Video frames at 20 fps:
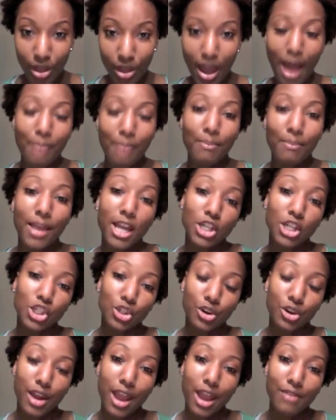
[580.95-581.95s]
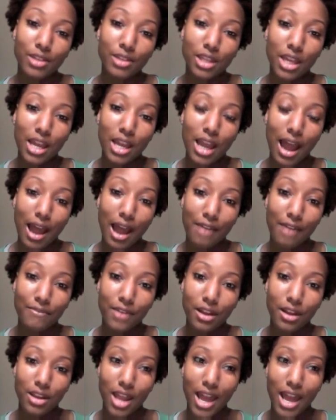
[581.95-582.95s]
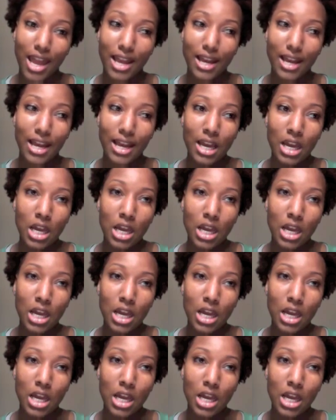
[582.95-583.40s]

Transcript: I made sure everything I felt like